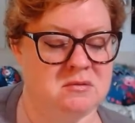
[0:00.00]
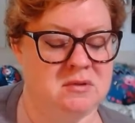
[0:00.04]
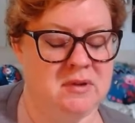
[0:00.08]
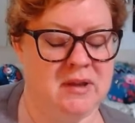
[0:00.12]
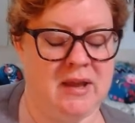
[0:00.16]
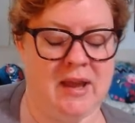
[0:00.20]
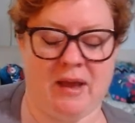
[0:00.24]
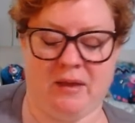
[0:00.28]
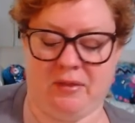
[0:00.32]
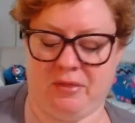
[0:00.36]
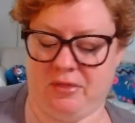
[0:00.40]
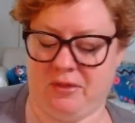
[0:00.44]

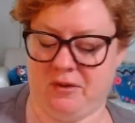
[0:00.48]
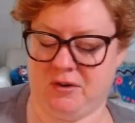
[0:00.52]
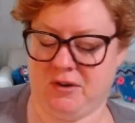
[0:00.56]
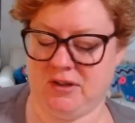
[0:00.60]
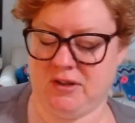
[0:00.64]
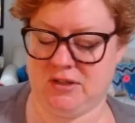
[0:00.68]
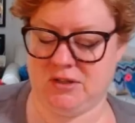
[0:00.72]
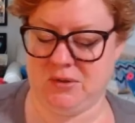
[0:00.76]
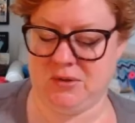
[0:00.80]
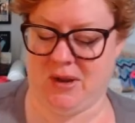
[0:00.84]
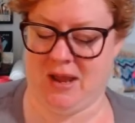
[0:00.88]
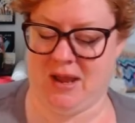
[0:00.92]
Yeah,
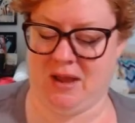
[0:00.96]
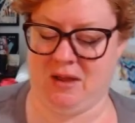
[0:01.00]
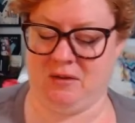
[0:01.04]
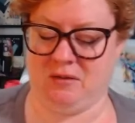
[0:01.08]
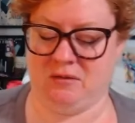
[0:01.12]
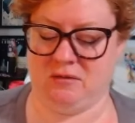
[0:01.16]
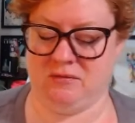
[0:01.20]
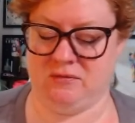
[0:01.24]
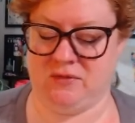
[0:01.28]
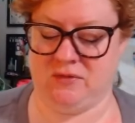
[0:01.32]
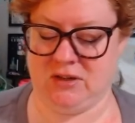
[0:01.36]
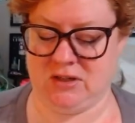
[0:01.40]
32
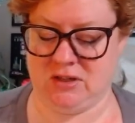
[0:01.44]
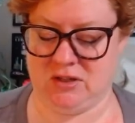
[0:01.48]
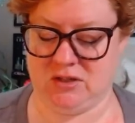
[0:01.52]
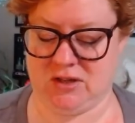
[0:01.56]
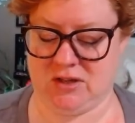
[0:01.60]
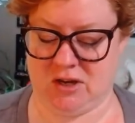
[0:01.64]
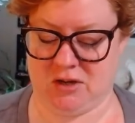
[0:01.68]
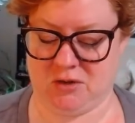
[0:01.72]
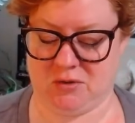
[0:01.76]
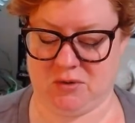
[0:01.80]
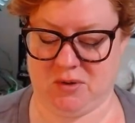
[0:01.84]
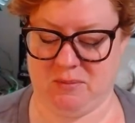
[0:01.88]
count Vintage
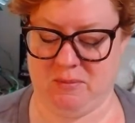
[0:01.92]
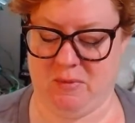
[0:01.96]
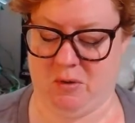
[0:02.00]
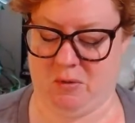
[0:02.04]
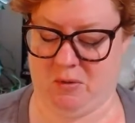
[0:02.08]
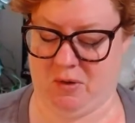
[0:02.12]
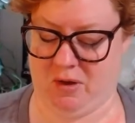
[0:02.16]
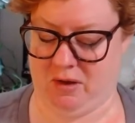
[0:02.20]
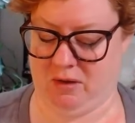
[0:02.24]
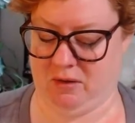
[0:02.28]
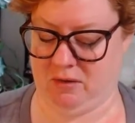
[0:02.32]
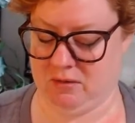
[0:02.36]
Country
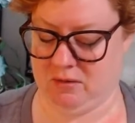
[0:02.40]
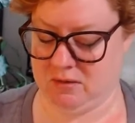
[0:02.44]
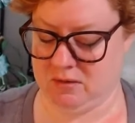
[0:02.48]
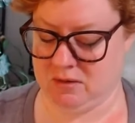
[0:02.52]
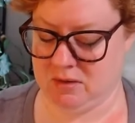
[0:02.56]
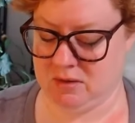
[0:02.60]
Mocha